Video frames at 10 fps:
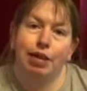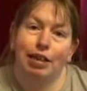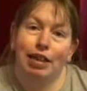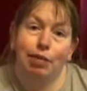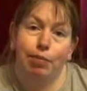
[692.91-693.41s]
and
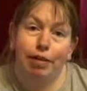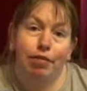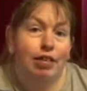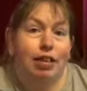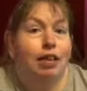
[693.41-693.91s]

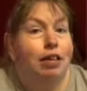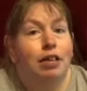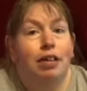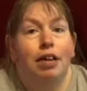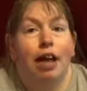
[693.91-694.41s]
emails,
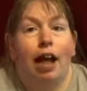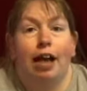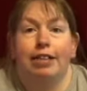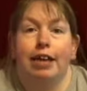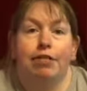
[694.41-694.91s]

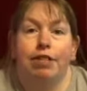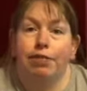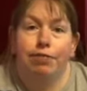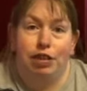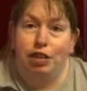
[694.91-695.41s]
and now it's
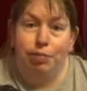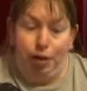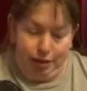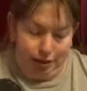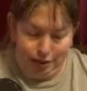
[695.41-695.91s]
officially
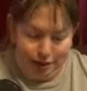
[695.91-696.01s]
mine.